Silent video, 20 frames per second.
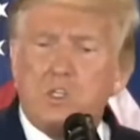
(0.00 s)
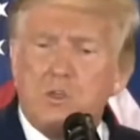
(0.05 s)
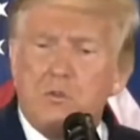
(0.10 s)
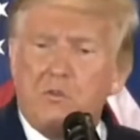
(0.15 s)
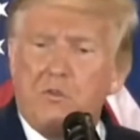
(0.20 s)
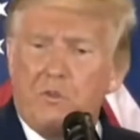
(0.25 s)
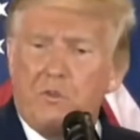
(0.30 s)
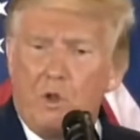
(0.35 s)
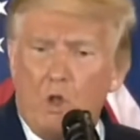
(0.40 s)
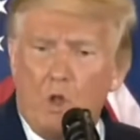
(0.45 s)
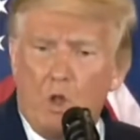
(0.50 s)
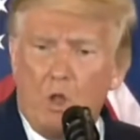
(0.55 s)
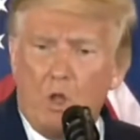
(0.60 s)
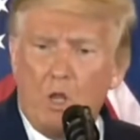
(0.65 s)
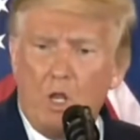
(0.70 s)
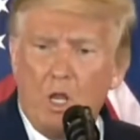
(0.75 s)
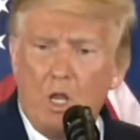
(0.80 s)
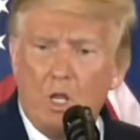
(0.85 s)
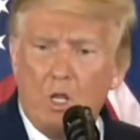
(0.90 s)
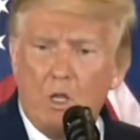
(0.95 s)
is a
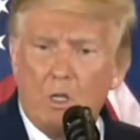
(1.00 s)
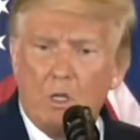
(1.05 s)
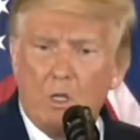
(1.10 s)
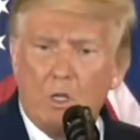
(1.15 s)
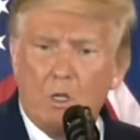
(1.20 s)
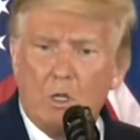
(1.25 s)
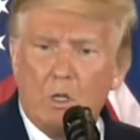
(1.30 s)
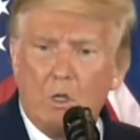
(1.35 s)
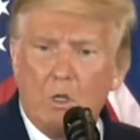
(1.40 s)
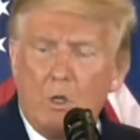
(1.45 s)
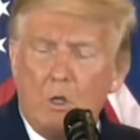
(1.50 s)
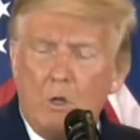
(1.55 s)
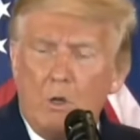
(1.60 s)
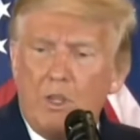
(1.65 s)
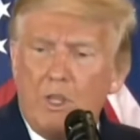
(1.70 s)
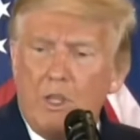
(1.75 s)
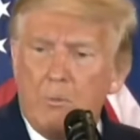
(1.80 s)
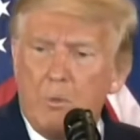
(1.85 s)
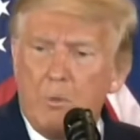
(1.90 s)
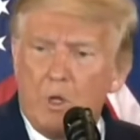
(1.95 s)
fraud
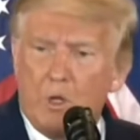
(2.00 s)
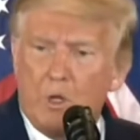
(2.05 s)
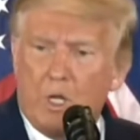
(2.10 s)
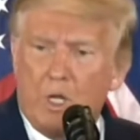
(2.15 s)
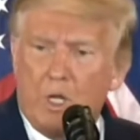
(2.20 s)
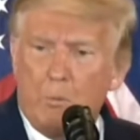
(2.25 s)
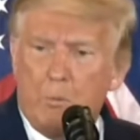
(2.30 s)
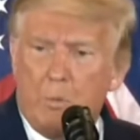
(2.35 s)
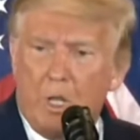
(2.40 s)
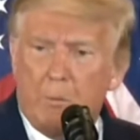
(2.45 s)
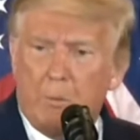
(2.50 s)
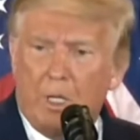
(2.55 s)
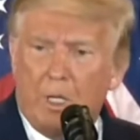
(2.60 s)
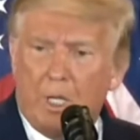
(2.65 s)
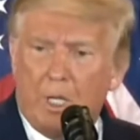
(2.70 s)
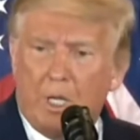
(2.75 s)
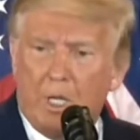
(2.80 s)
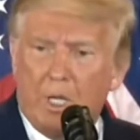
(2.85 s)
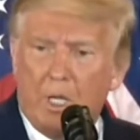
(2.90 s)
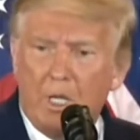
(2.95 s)
on the American
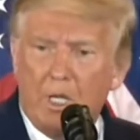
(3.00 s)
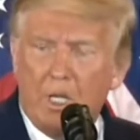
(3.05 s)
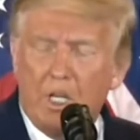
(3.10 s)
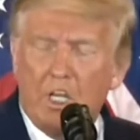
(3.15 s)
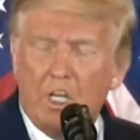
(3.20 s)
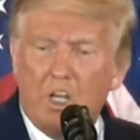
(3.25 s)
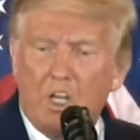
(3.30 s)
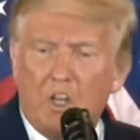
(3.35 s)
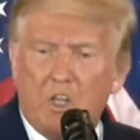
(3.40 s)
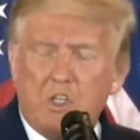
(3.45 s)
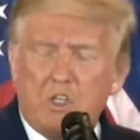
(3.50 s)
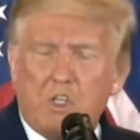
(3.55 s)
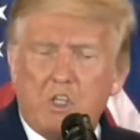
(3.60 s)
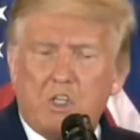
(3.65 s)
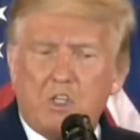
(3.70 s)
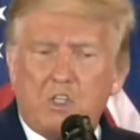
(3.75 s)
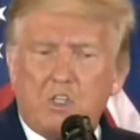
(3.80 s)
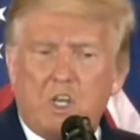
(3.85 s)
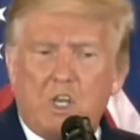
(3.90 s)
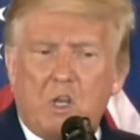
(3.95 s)
public. This
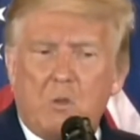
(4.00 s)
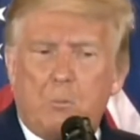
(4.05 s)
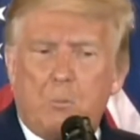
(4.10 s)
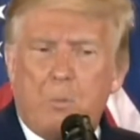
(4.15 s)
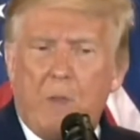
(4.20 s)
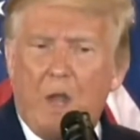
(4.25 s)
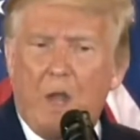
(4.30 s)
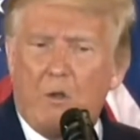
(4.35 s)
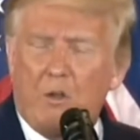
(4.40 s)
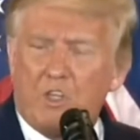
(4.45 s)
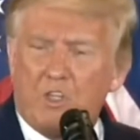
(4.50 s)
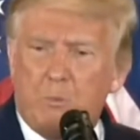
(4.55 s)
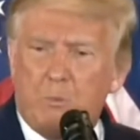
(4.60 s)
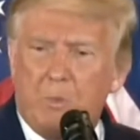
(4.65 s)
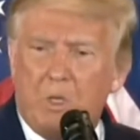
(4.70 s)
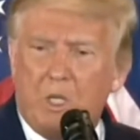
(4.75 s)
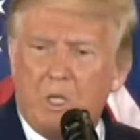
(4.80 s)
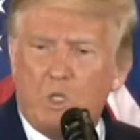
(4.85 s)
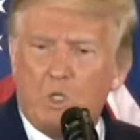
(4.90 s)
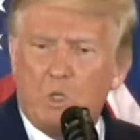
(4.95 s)
is an
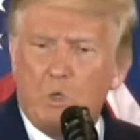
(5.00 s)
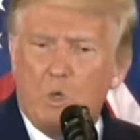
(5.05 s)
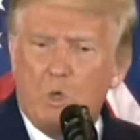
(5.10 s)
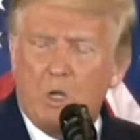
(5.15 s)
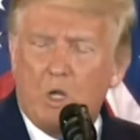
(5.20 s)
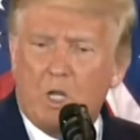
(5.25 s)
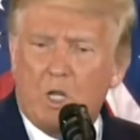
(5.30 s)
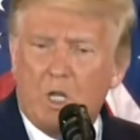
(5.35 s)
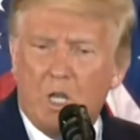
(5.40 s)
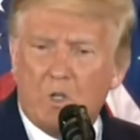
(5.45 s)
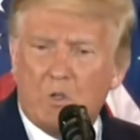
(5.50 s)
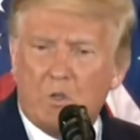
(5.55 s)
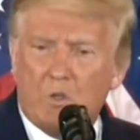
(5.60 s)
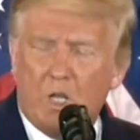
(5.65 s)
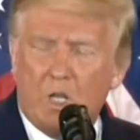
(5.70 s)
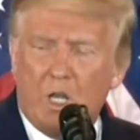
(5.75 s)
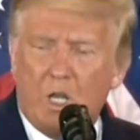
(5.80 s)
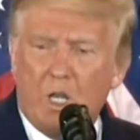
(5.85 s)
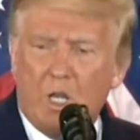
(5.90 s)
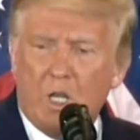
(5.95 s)
embarrassment to our
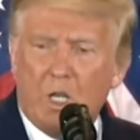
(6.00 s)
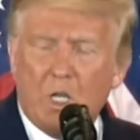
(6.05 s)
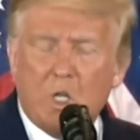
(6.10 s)
country.